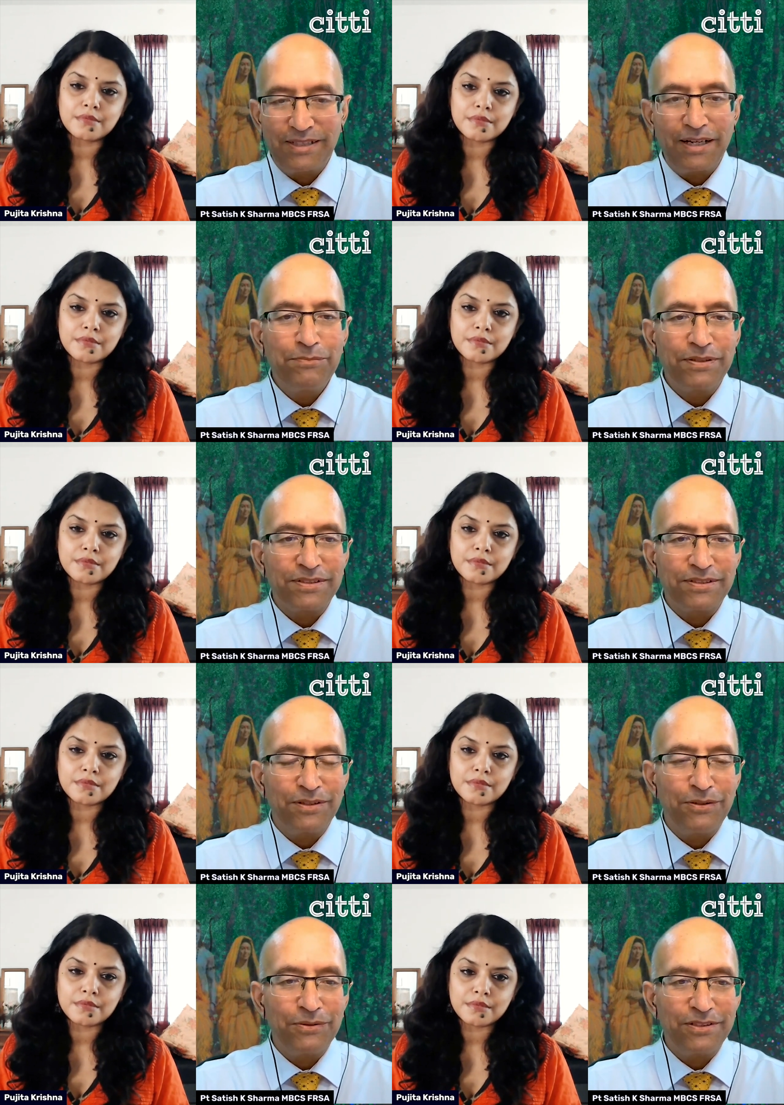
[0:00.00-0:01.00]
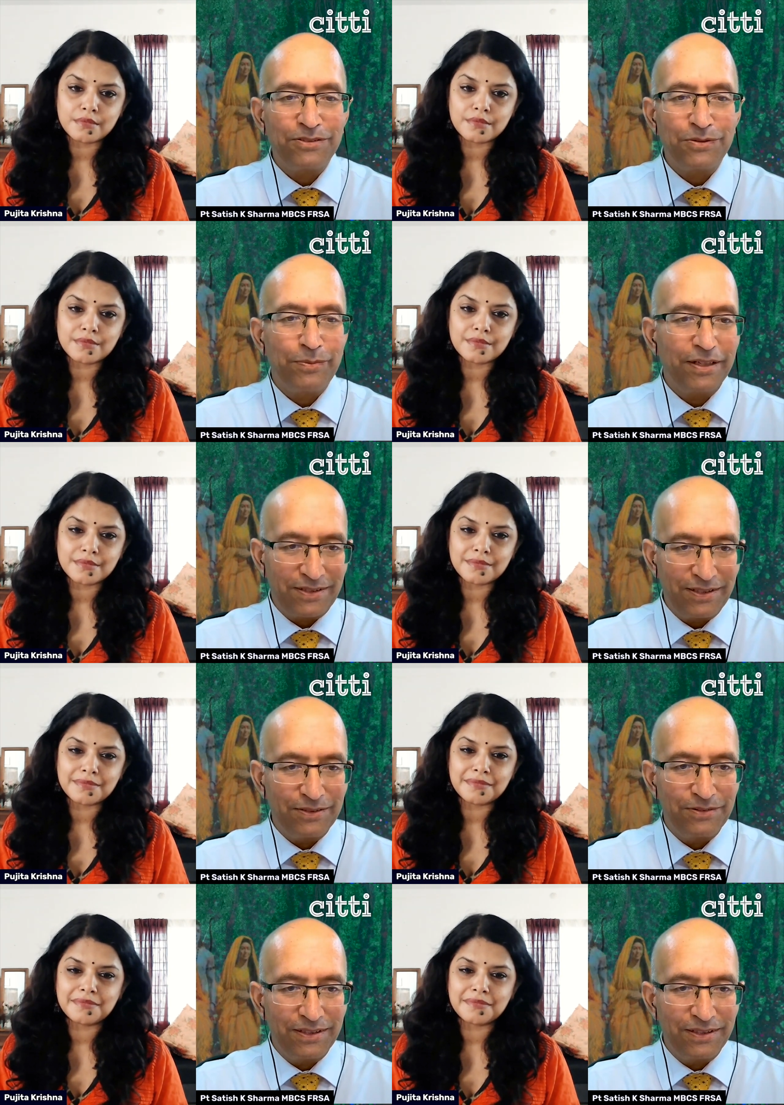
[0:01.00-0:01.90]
Speaker 1: dampened the whole issue back down